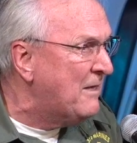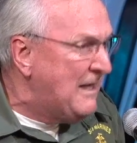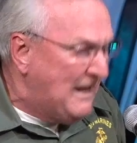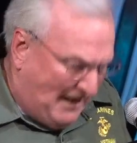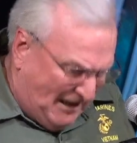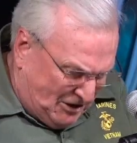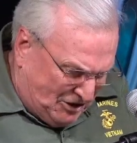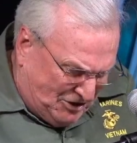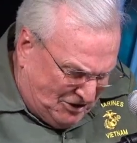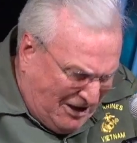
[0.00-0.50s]

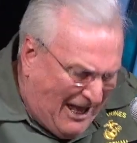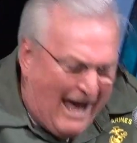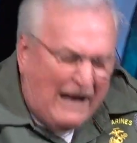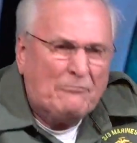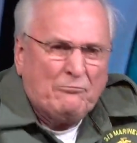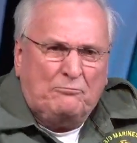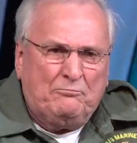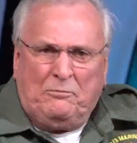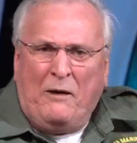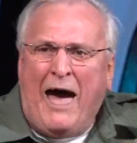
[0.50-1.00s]
It's that
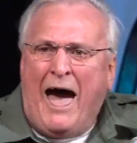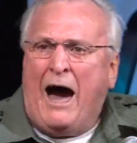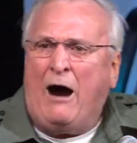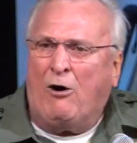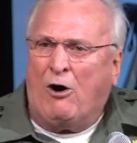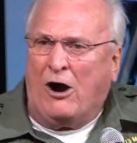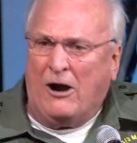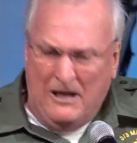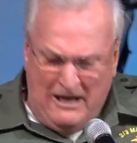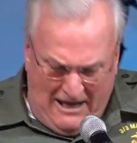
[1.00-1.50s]

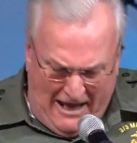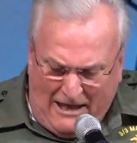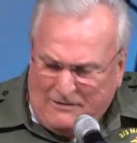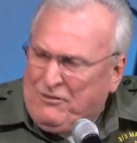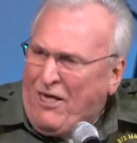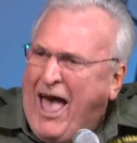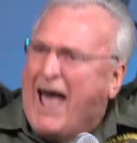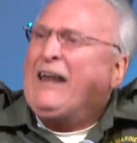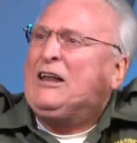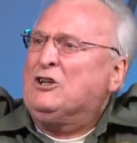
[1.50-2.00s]
power and
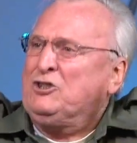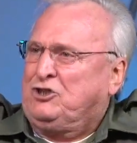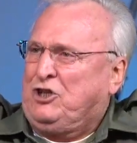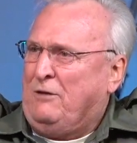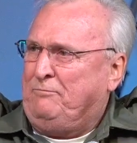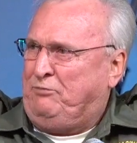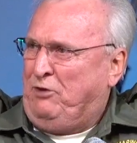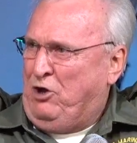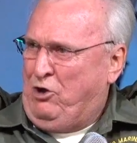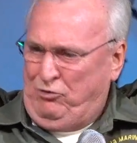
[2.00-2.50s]
that is the
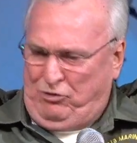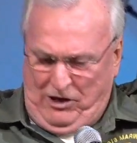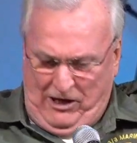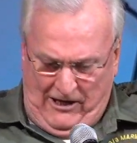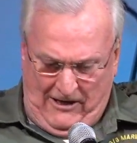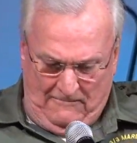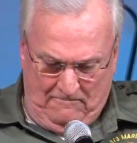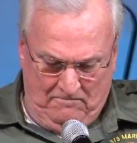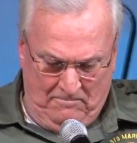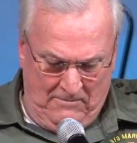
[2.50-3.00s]
beauty.
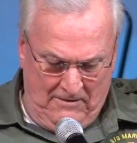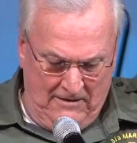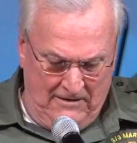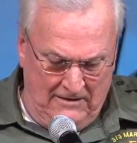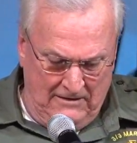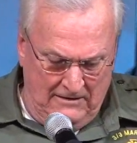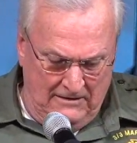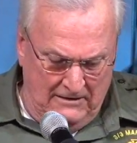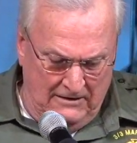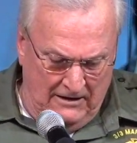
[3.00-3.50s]

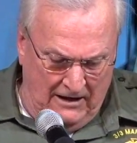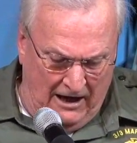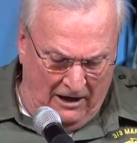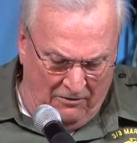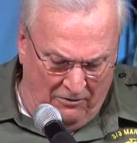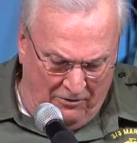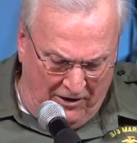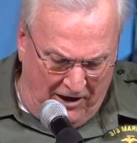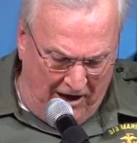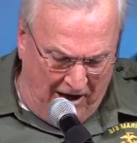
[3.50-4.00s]
And
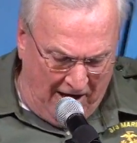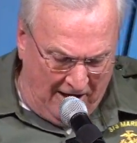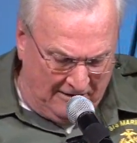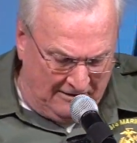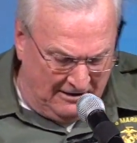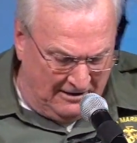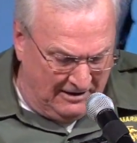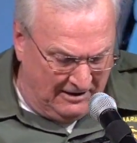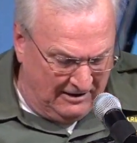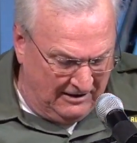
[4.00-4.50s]

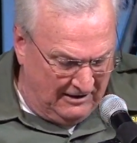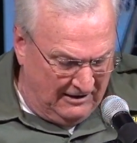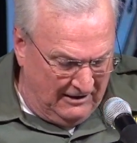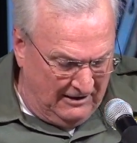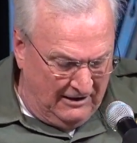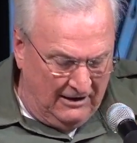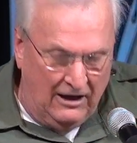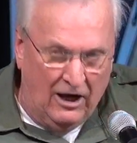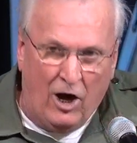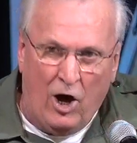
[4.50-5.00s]
then
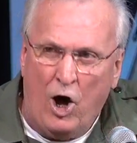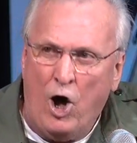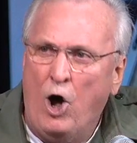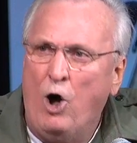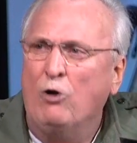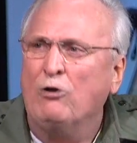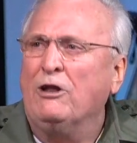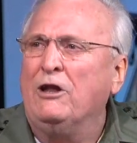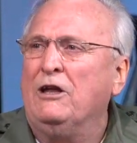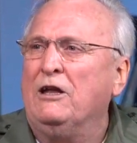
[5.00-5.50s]

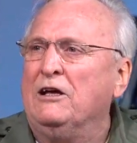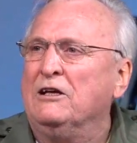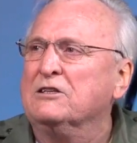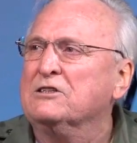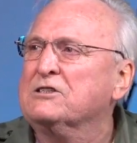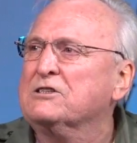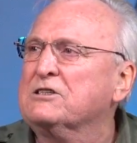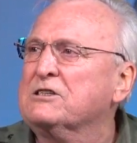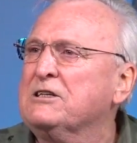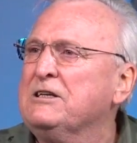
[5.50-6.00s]

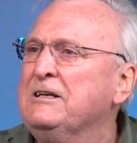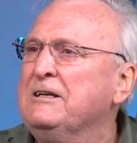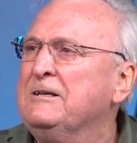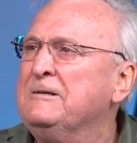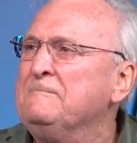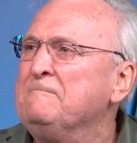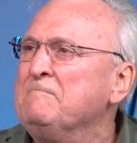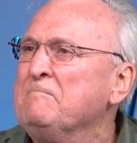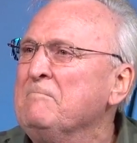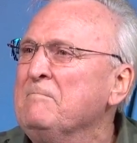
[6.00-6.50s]
holiness
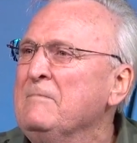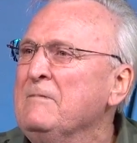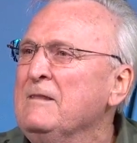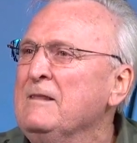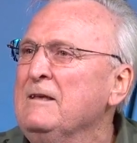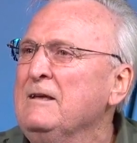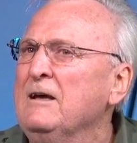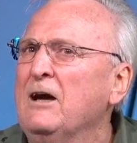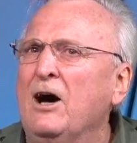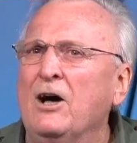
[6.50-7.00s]

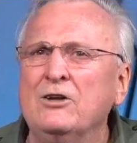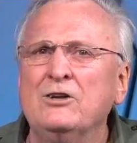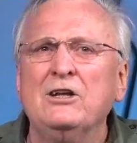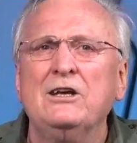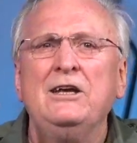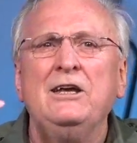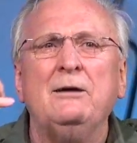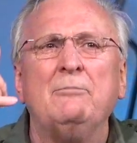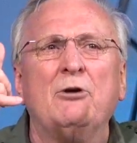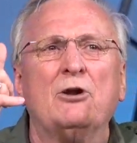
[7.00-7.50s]
unto
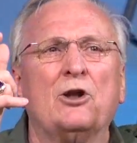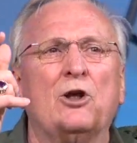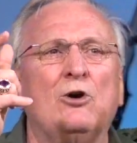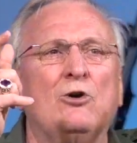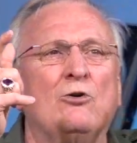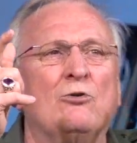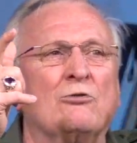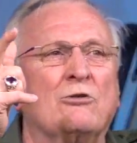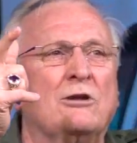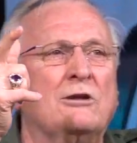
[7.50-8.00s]
Him alone.
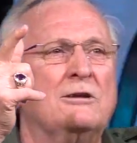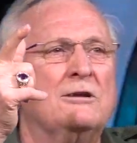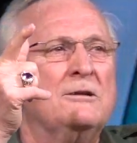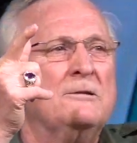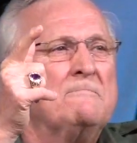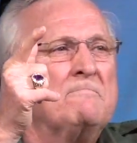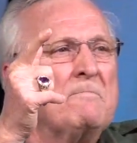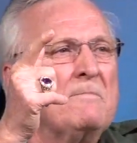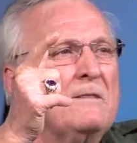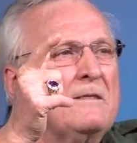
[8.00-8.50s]

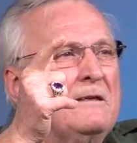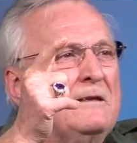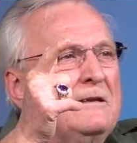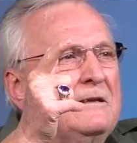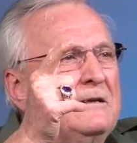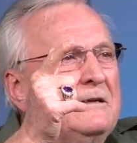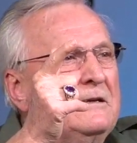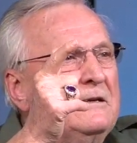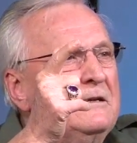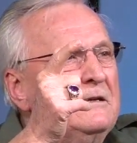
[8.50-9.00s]

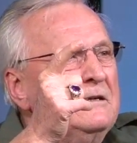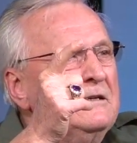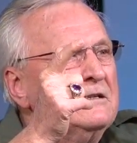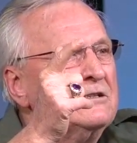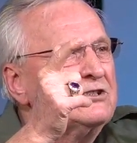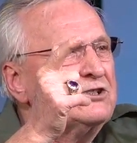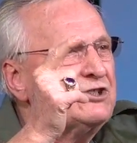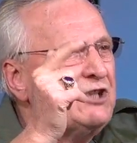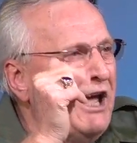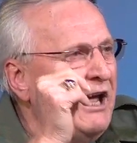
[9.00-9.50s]

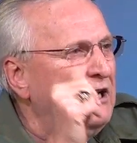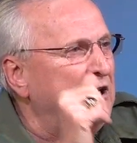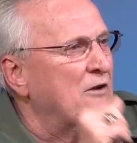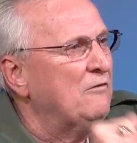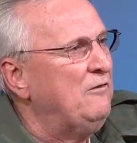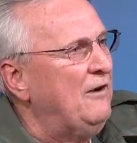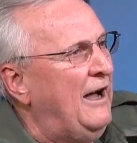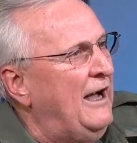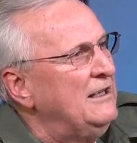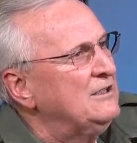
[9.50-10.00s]

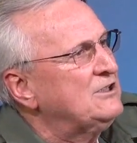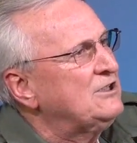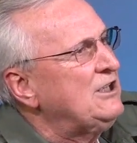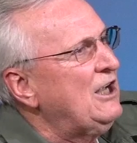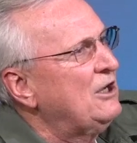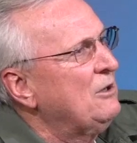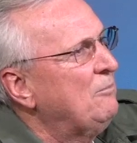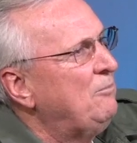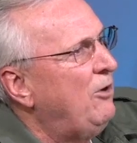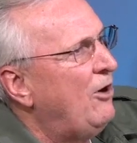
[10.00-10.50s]
Sanctified,
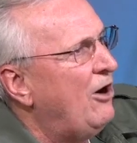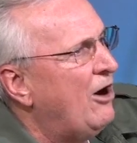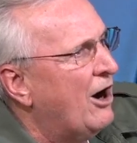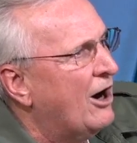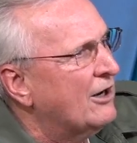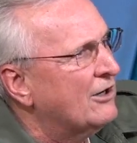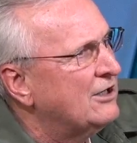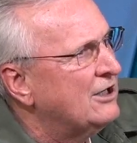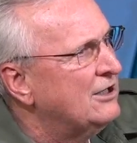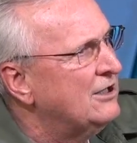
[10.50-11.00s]
set apart.